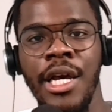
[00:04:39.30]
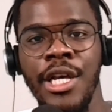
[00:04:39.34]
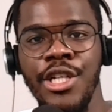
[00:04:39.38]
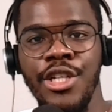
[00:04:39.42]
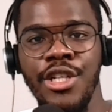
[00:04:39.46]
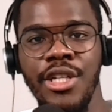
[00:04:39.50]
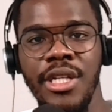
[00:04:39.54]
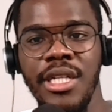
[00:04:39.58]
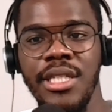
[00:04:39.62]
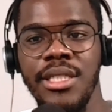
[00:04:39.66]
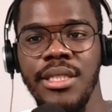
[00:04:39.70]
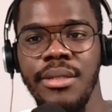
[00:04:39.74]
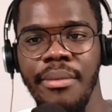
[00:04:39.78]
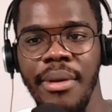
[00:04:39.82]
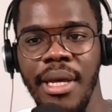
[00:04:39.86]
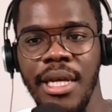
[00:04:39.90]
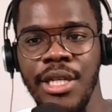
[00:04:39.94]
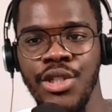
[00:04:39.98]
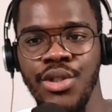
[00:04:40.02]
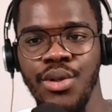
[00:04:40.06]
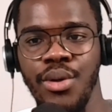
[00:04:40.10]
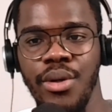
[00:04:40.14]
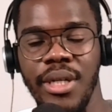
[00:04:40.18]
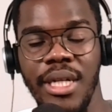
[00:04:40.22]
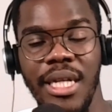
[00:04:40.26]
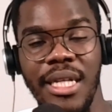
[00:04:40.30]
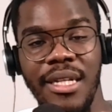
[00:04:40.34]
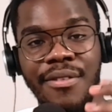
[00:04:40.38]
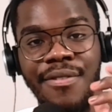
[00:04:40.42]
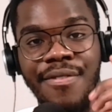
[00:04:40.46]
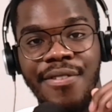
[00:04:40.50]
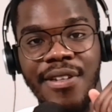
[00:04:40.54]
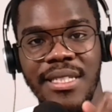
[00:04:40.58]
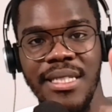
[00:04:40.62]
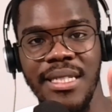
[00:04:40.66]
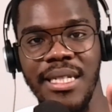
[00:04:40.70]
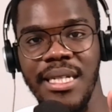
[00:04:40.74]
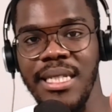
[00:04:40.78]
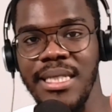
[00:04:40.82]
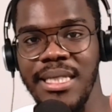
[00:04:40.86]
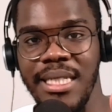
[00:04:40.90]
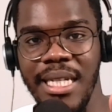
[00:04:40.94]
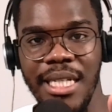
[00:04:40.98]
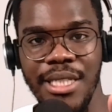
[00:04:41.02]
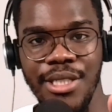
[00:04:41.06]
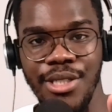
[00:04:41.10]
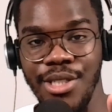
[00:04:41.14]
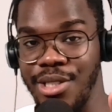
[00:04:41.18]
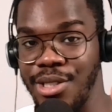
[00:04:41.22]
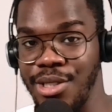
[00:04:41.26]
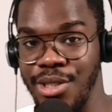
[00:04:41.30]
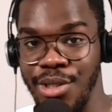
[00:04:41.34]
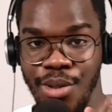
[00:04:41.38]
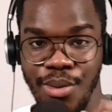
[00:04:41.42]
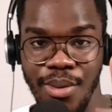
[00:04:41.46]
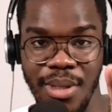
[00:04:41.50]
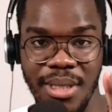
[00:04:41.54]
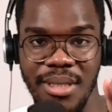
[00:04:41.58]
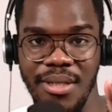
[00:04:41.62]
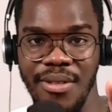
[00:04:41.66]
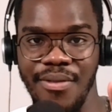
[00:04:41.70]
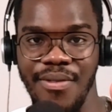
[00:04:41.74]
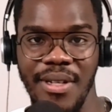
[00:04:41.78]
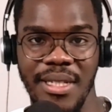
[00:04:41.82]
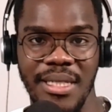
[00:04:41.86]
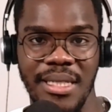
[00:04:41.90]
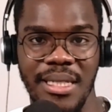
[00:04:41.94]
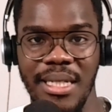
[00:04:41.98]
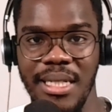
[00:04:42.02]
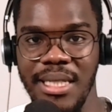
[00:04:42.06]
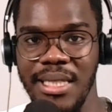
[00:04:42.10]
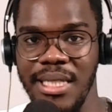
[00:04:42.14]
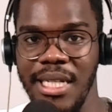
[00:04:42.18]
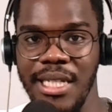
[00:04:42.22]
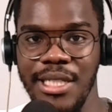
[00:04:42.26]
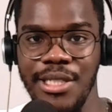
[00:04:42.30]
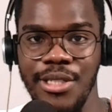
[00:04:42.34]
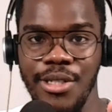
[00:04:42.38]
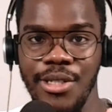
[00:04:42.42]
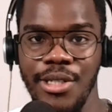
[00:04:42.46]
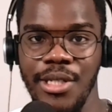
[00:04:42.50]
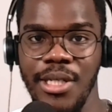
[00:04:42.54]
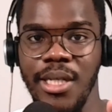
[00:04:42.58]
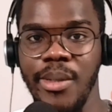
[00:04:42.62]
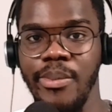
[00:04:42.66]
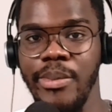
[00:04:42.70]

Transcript: you need to make sure that the facilitator, you as the facilitator,